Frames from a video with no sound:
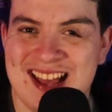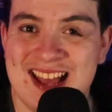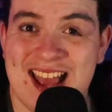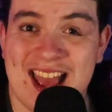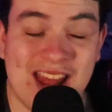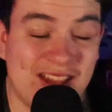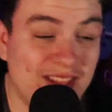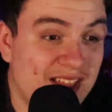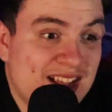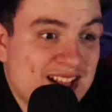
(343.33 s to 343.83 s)

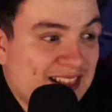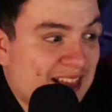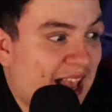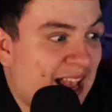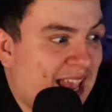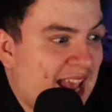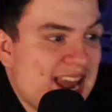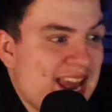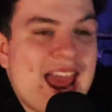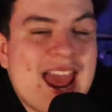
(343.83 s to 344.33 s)
It looked
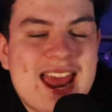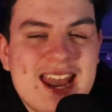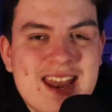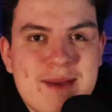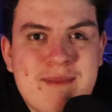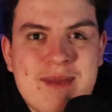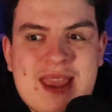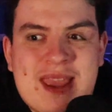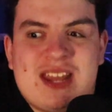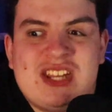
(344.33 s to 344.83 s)
like an
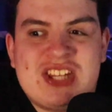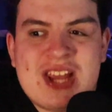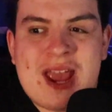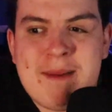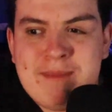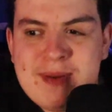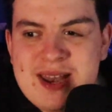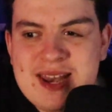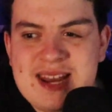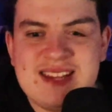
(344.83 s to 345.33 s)
anime, a
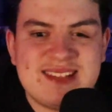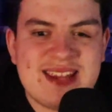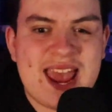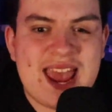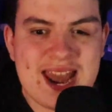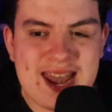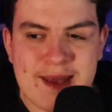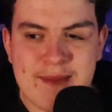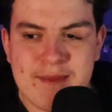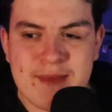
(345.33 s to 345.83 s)
Japanese
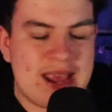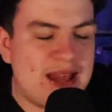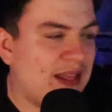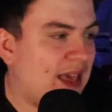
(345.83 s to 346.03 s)
anime.